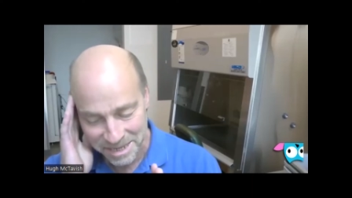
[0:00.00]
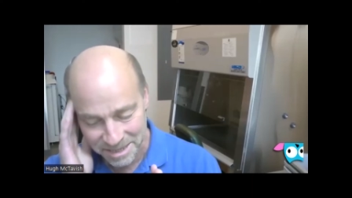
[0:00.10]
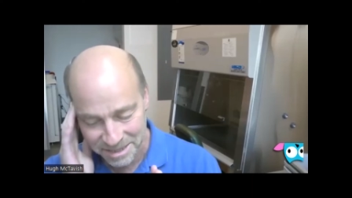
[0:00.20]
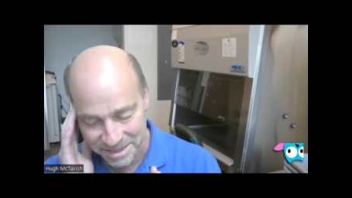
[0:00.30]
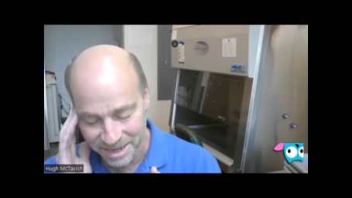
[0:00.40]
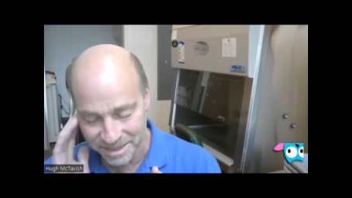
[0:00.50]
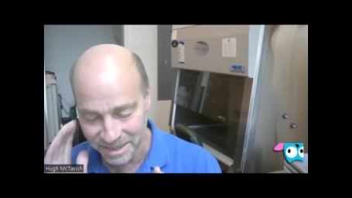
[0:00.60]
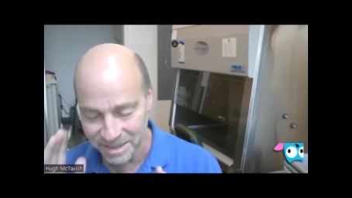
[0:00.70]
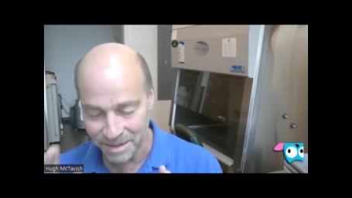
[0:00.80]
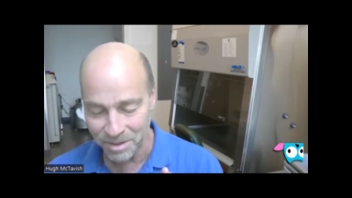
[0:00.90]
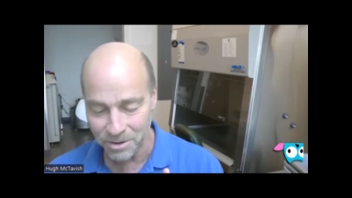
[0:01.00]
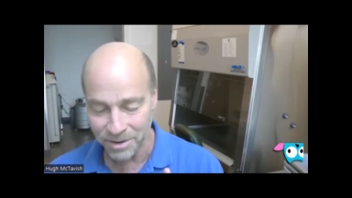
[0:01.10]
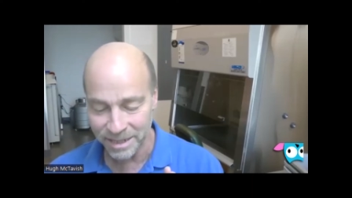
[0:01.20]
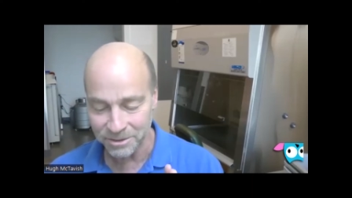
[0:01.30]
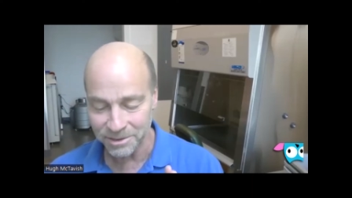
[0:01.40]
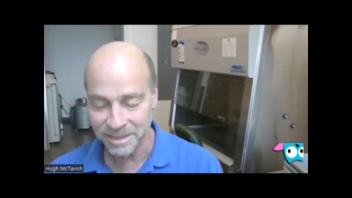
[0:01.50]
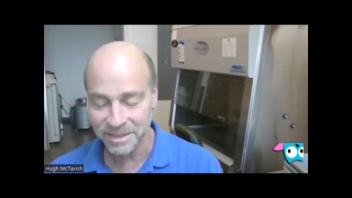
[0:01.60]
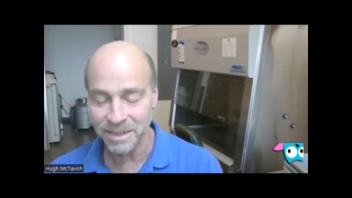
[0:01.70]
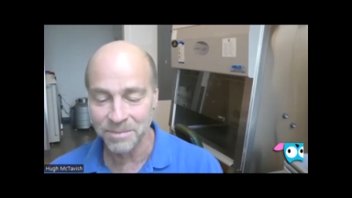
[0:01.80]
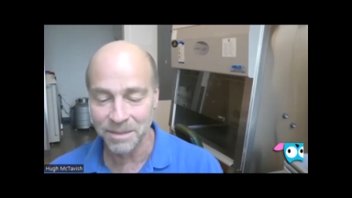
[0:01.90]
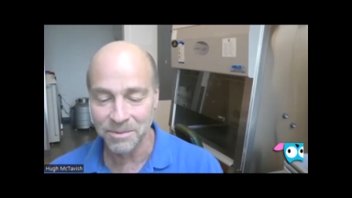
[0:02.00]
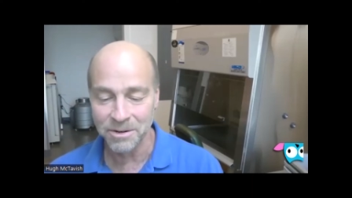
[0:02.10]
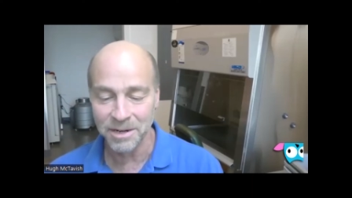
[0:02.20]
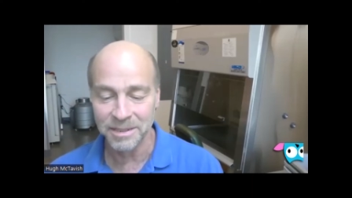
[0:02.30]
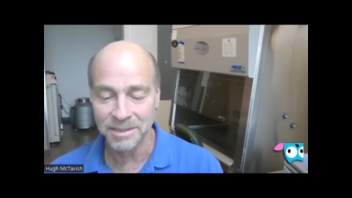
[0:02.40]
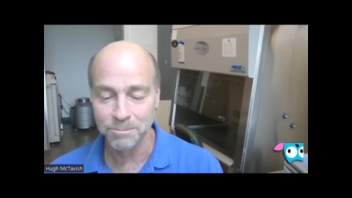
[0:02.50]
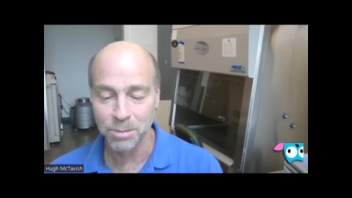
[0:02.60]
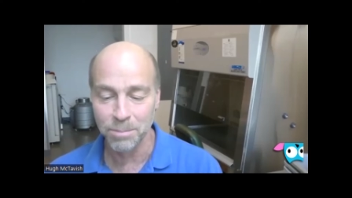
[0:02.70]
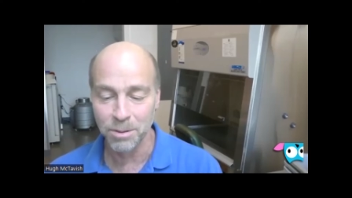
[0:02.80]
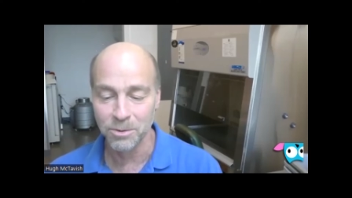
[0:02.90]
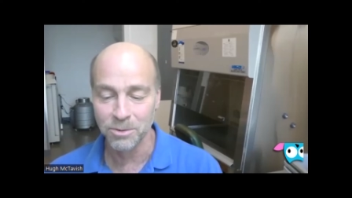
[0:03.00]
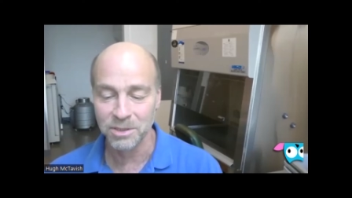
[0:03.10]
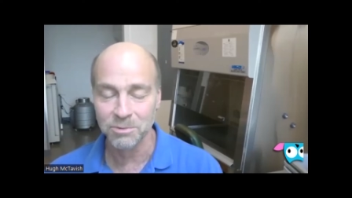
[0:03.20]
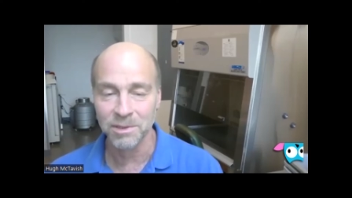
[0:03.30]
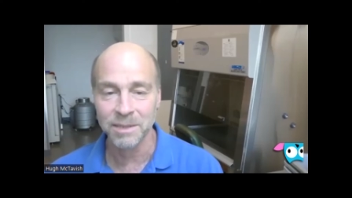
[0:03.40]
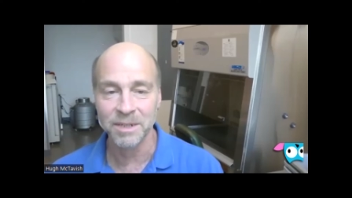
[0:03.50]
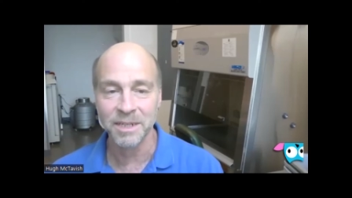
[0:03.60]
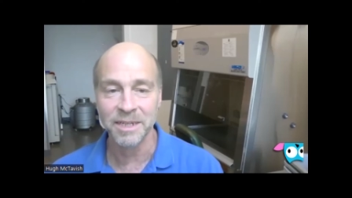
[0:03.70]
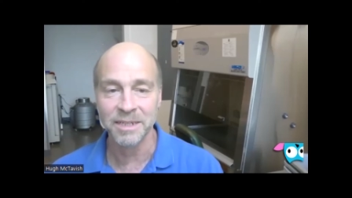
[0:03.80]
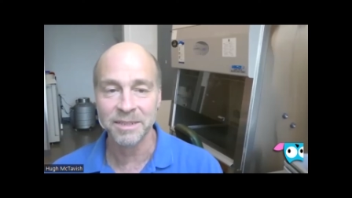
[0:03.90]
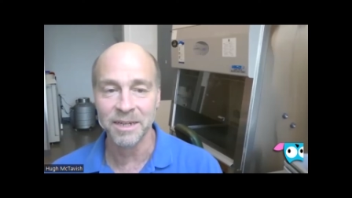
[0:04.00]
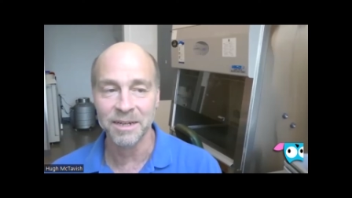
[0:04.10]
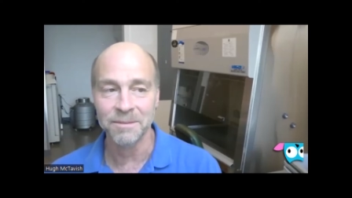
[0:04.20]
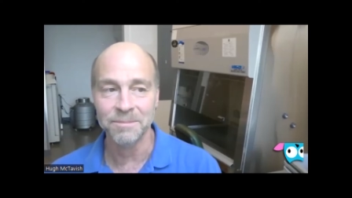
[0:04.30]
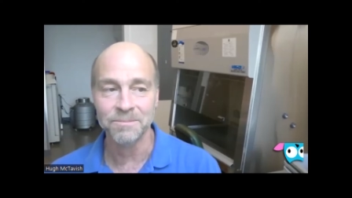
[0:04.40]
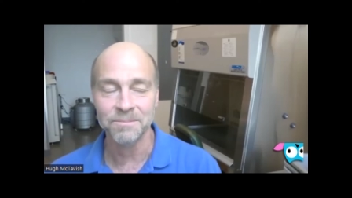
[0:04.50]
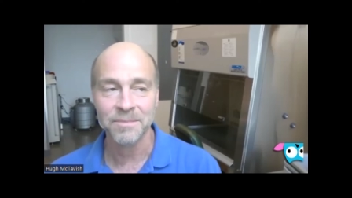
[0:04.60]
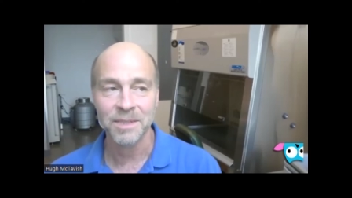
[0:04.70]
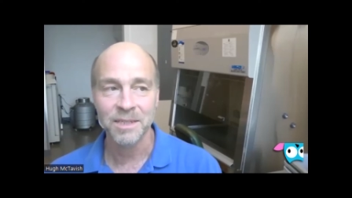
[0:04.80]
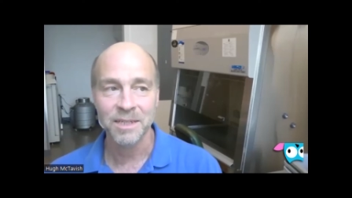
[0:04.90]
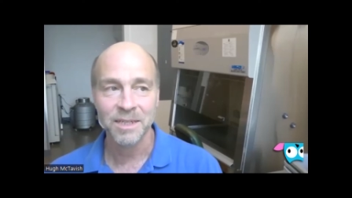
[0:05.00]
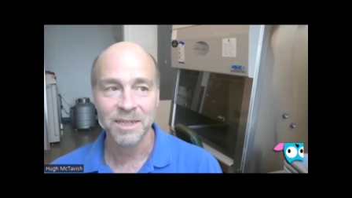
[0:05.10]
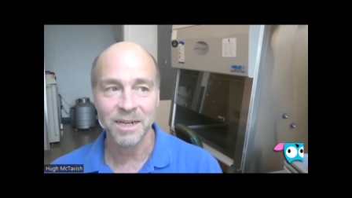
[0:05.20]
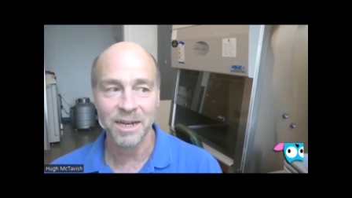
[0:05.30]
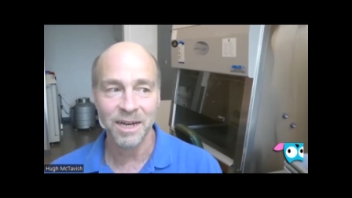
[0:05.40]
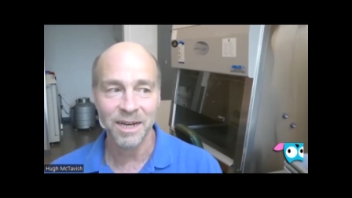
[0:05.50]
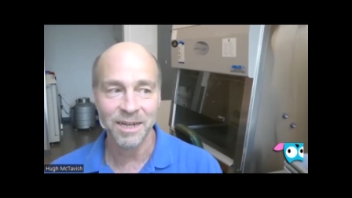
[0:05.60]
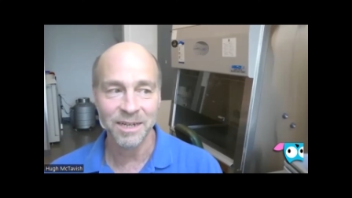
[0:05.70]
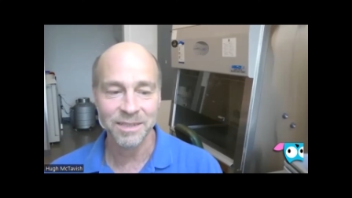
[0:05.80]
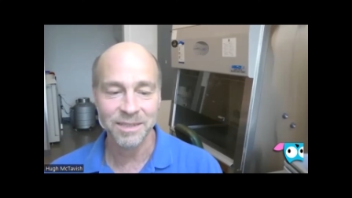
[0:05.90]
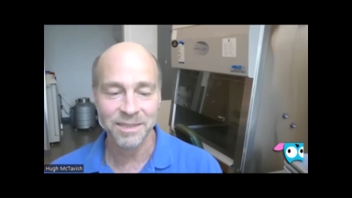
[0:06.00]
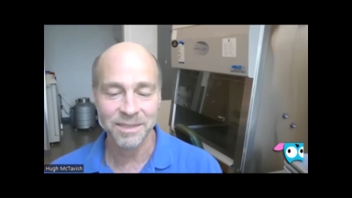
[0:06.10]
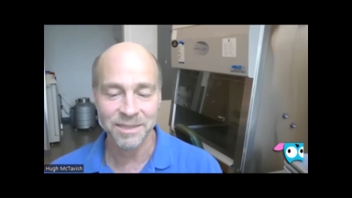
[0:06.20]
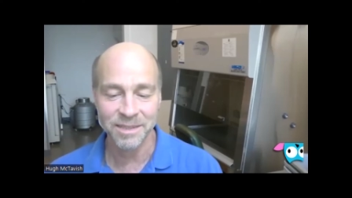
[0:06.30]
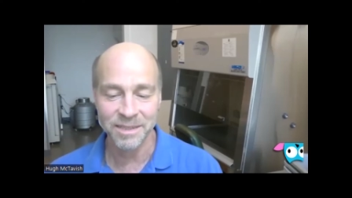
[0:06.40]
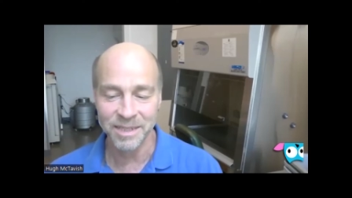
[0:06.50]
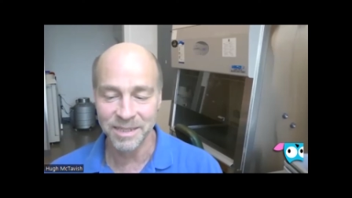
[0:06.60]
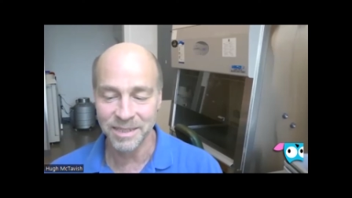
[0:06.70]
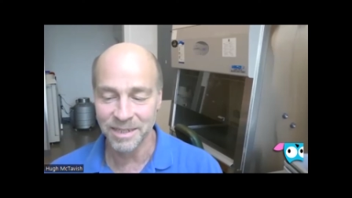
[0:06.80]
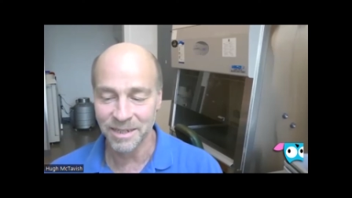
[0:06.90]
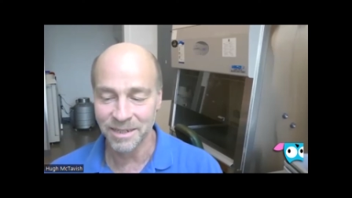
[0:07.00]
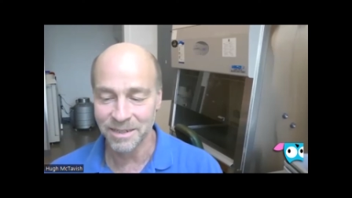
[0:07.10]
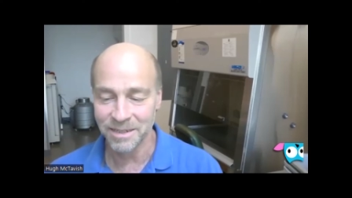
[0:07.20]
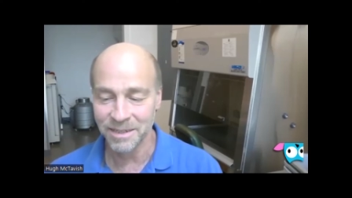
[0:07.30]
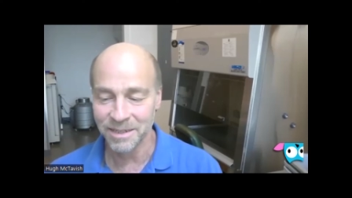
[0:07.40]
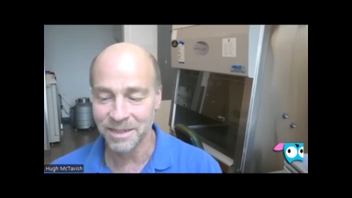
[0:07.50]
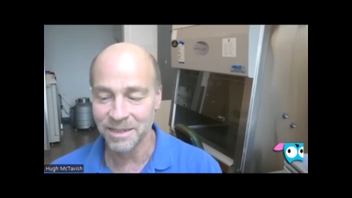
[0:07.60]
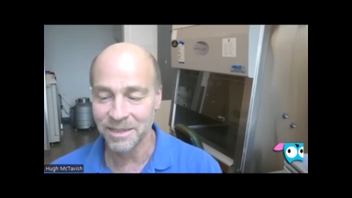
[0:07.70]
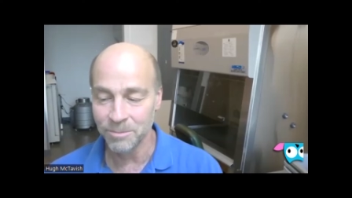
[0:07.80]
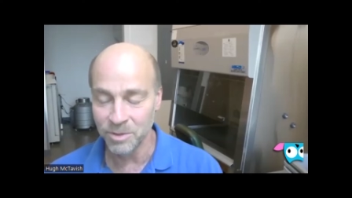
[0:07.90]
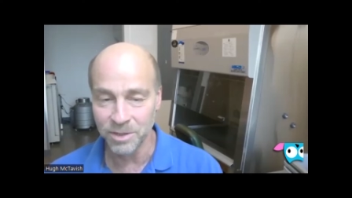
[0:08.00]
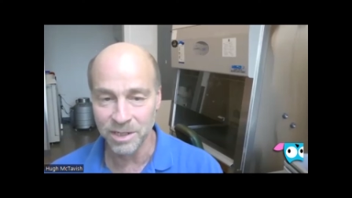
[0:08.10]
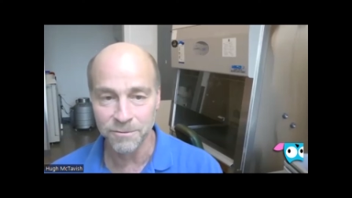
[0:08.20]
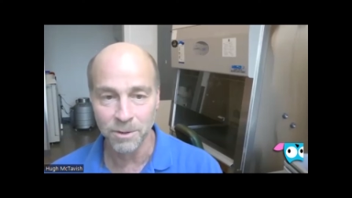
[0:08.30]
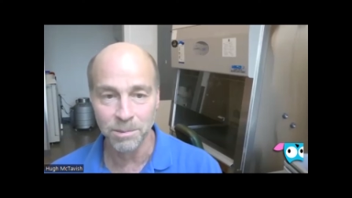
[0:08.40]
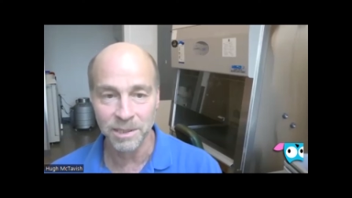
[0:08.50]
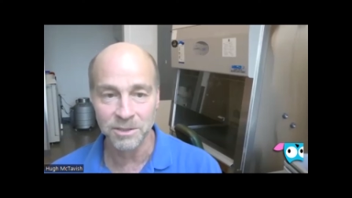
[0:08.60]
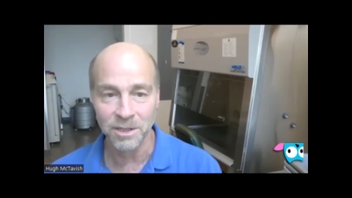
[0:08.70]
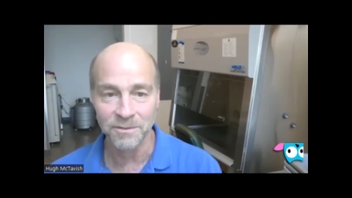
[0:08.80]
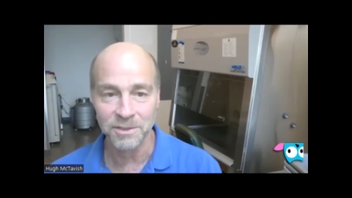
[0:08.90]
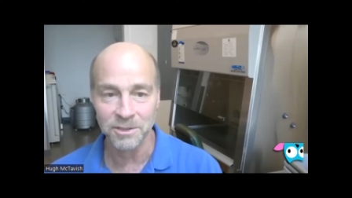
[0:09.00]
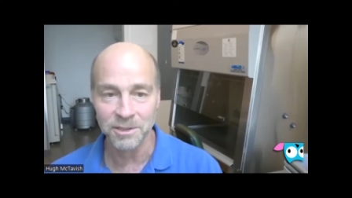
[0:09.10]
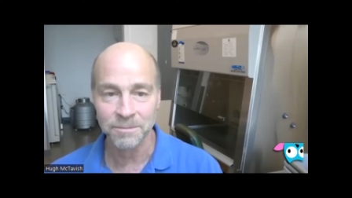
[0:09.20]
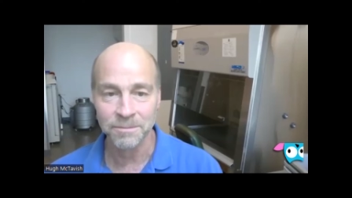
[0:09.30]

Mm-hmm. I think Democrats, or at least some Democrats, proposed to eliminate um, uh, the uh, uh immunity for police officers.